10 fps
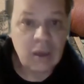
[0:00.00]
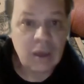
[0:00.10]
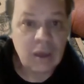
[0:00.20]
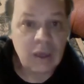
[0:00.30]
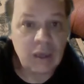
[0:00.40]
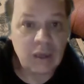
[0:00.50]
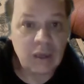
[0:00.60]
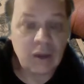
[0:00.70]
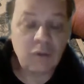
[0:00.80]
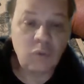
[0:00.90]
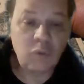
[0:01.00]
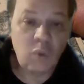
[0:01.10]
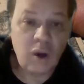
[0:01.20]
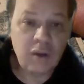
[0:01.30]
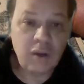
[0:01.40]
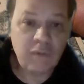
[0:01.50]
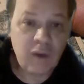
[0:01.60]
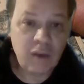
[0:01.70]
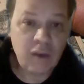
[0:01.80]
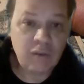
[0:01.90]
And one in
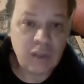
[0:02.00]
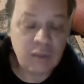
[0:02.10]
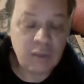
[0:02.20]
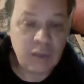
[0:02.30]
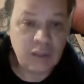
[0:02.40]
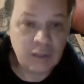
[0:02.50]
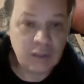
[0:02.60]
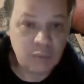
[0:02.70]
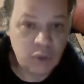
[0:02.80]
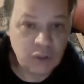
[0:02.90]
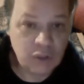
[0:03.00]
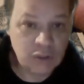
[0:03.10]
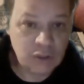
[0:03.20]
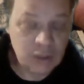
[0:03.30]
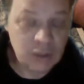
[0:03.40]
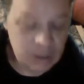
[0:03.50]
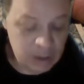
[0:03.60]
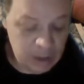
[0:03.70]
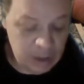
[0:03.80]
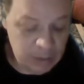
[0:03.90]
five inmates in prisons,
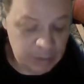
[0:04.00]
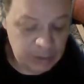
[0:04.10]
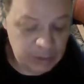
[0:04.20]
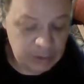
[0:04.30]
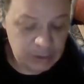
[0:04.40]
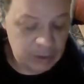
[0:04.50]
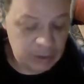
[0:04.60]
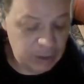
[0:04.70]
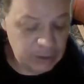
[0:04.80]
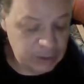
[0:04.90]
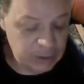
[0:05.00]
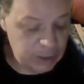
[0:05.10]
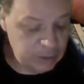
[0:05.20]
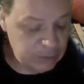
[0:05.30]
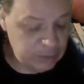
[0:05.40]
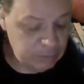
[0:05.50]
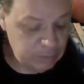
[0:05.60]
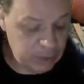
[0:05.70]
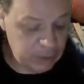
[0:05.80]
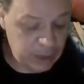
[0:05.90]
basically in the United States,
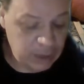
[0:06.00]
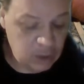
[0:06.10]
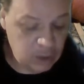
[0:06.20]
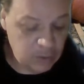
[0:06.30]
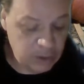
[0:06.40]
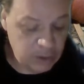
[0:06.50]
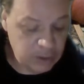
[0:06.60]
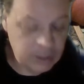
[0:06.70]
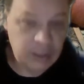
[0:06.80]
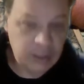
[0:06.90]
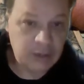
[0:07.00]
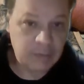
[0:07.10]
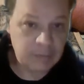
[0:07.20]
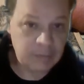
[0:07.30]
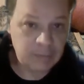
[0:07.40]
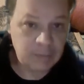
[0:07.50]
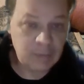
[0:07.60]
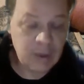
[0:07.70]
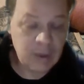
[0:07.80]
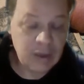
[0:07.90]
had COVID-19.
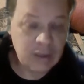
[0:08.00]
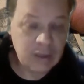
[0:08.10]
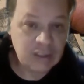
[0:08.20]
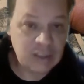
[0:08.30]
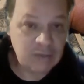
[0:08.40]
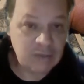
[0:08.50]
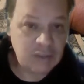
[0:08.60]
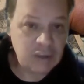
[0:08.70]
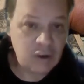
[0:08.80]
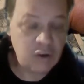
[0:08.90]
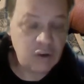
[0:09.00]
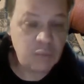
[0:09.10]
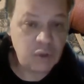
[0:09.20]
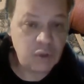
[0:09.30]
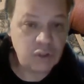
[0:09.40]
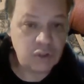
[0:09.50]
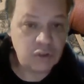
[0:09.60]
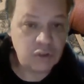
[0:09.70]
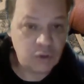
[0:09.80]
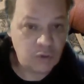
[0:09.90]
1,700
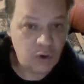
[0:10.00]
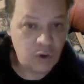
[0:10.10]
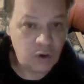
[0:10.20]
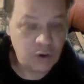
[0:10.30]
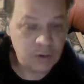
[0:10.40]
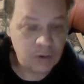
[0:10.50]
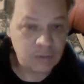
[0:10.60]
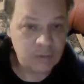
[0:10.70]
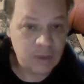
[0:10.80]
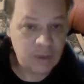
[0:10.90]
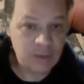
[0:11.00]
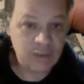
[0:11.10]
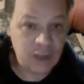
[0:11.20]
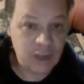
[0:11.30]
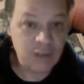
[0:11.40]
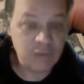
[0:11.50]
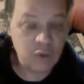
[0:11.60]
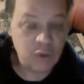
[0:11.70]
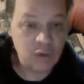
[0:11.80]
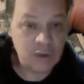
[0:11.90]
prisoners so far have died
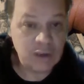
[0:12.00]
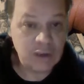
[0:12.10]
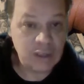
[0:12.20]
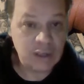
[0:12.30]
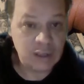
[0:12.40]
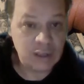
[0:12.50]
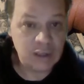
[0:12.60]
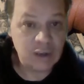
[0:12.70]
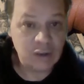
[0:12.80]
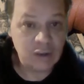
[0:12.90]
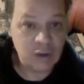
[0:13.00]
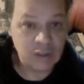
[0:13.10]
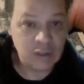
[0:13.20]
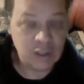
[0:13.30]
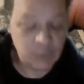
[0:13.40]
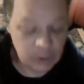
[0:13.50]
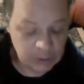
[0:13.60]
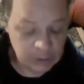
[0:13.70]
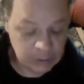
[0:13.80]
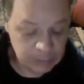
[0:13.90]
from COVID-19 in United States
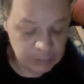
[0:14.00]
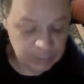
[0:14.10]
prisons.